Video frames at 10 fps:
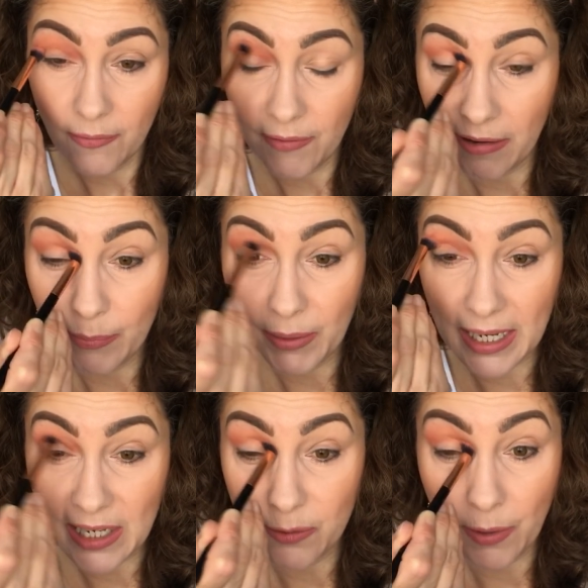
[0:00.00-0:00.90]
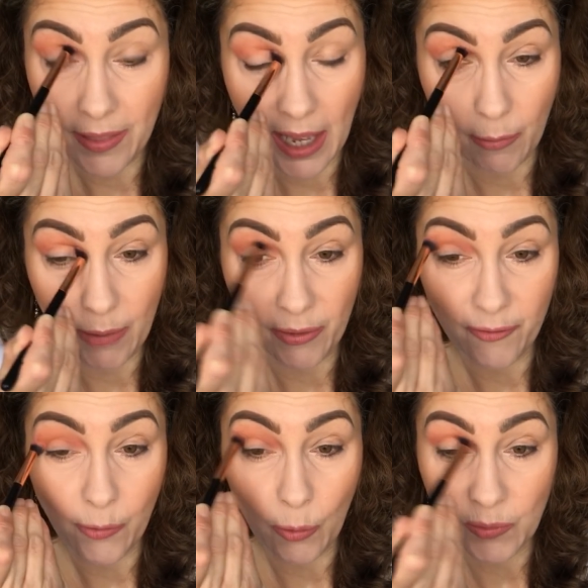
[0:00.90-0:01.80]
Very pleased with how it
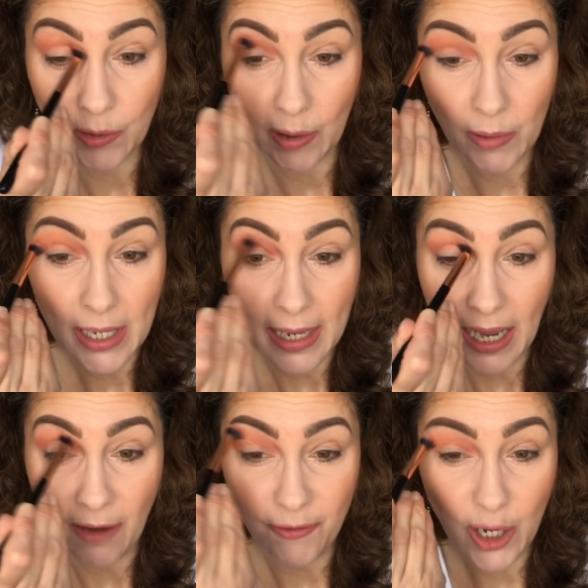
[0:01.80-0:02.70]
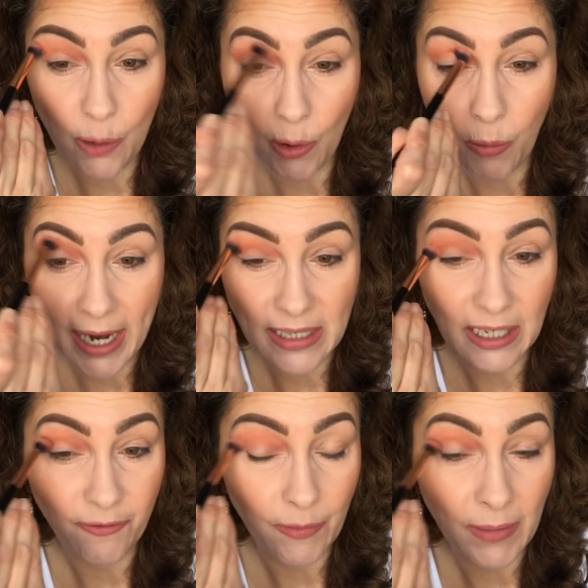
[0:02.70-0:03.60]
performed. So if you were
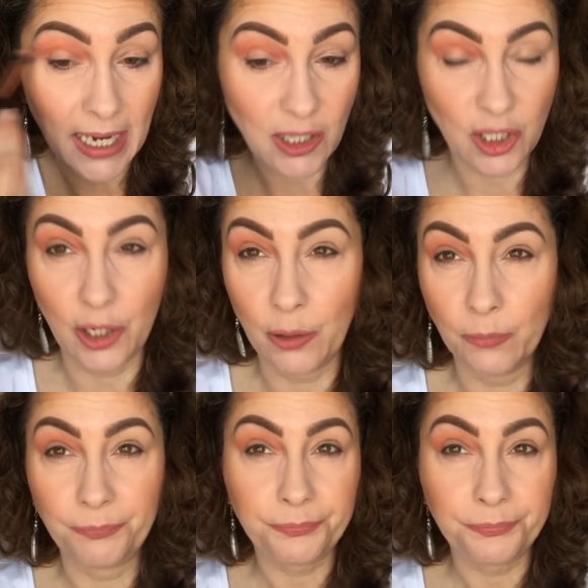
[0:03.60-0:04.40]
waiting for me to